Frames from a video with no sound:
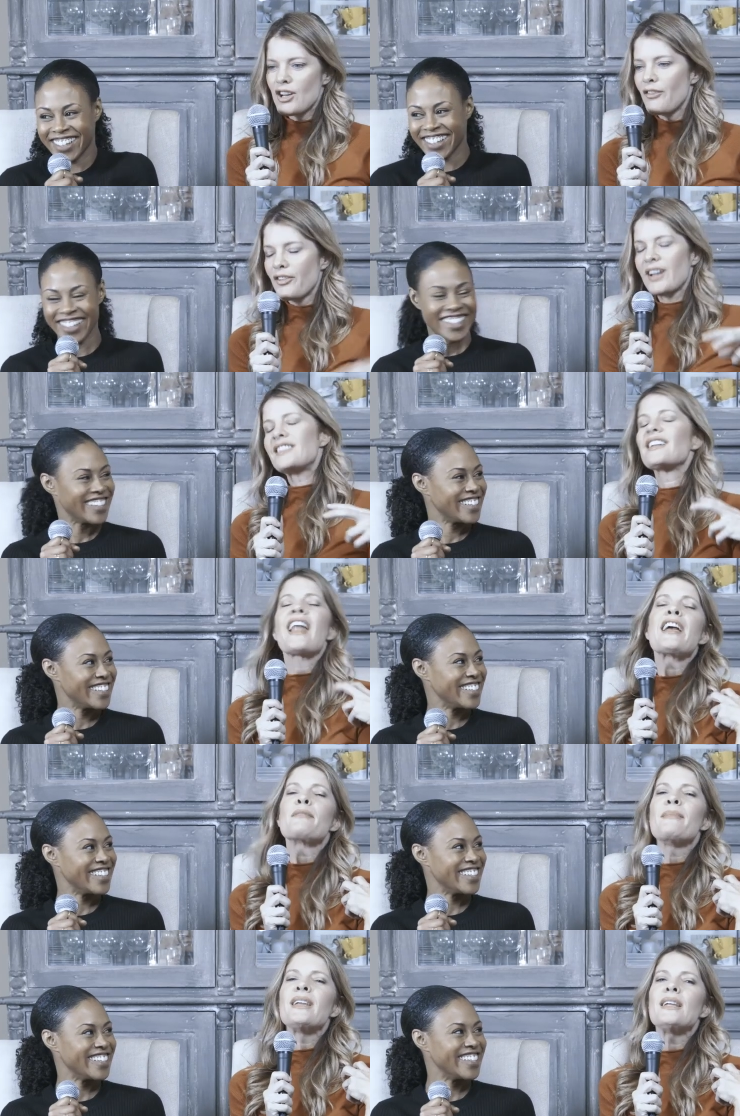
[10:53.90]
Speaker 1: Don't, forget to
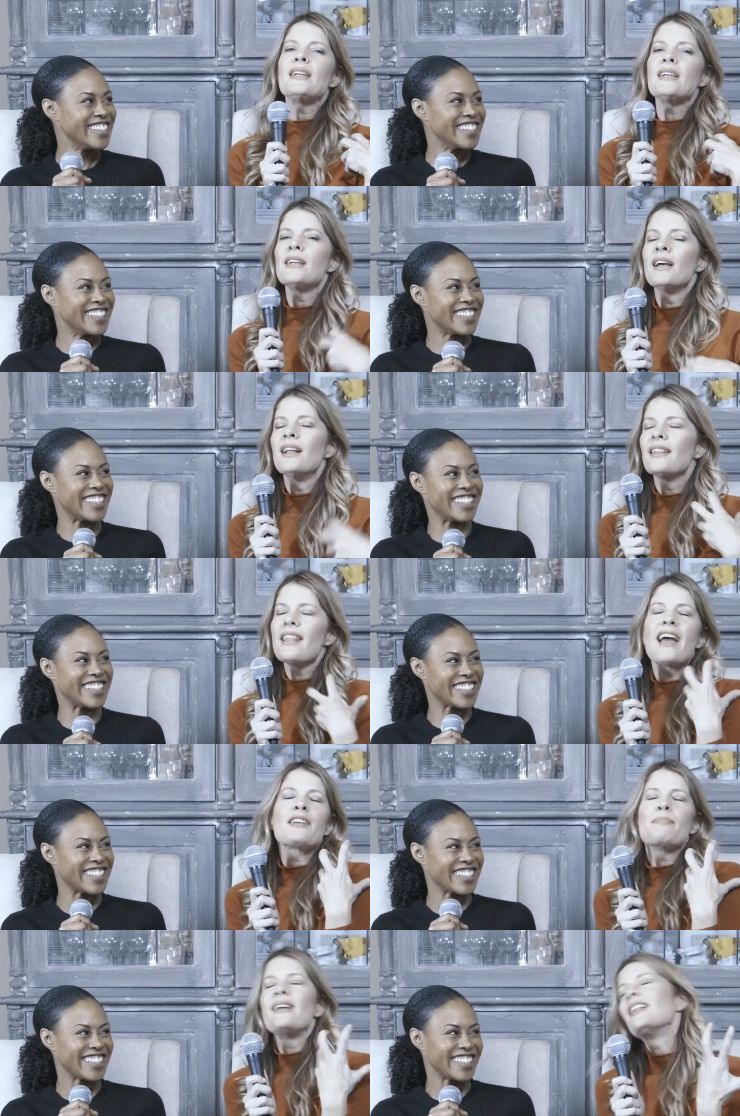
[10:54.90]
like me,
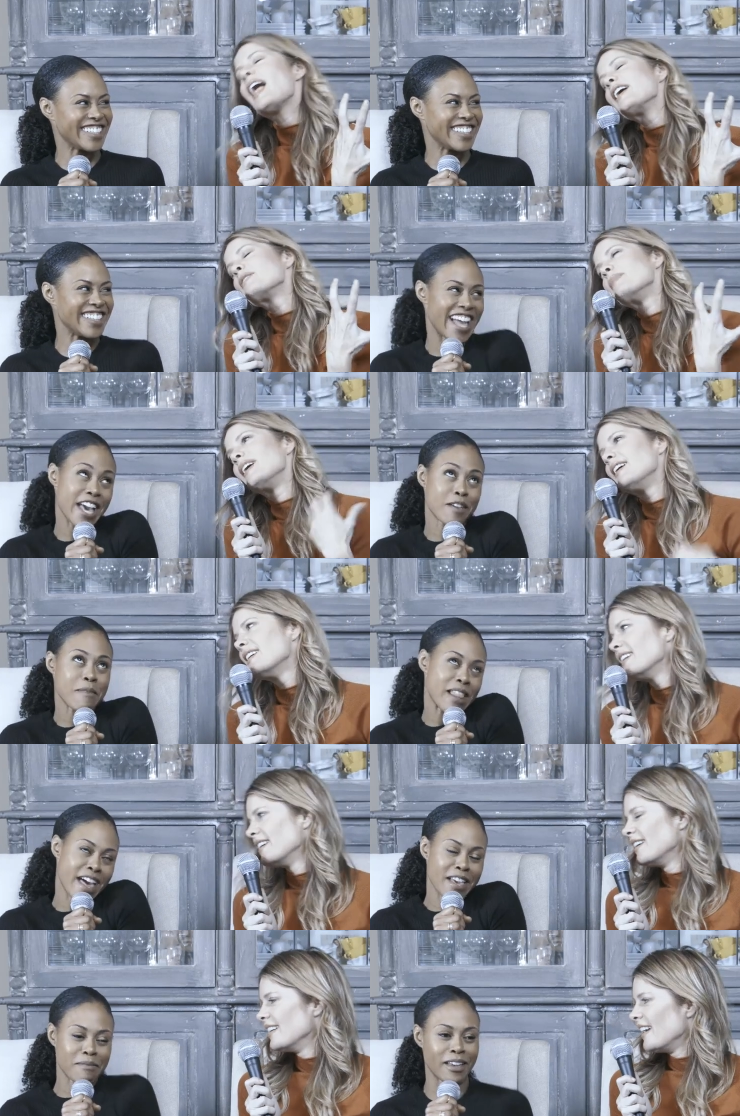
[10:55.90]
like me, like like me,
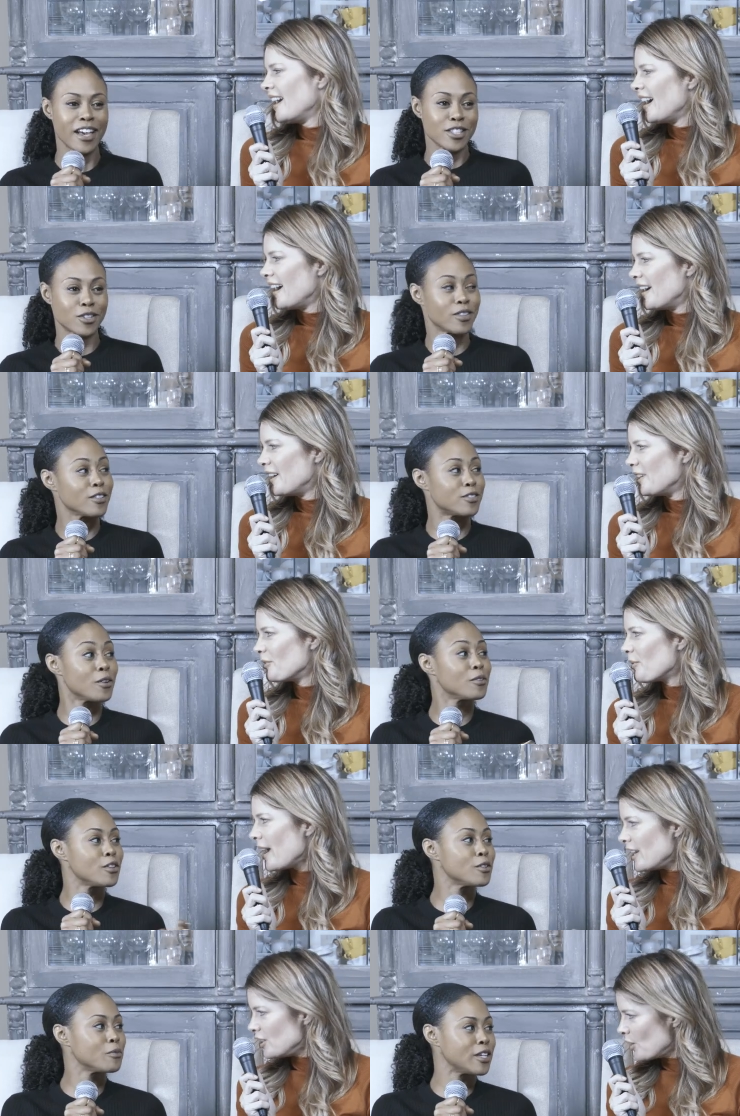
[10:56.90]
like me. So, so
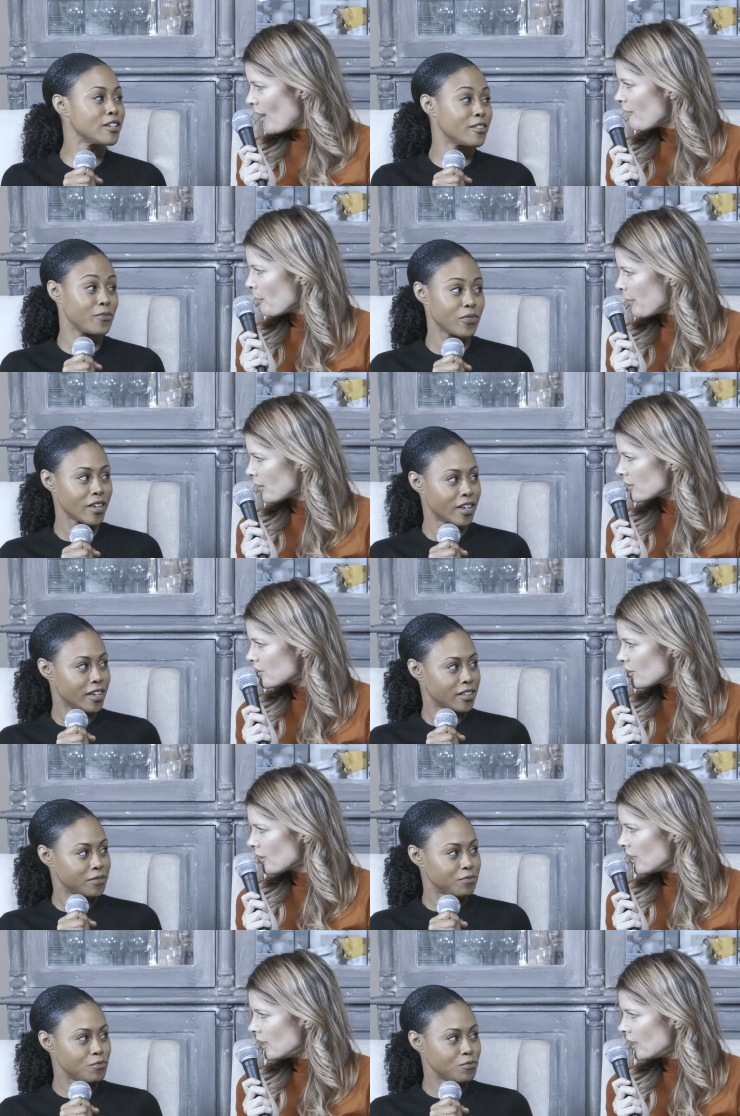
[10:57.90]
wait, we, you have a booger story?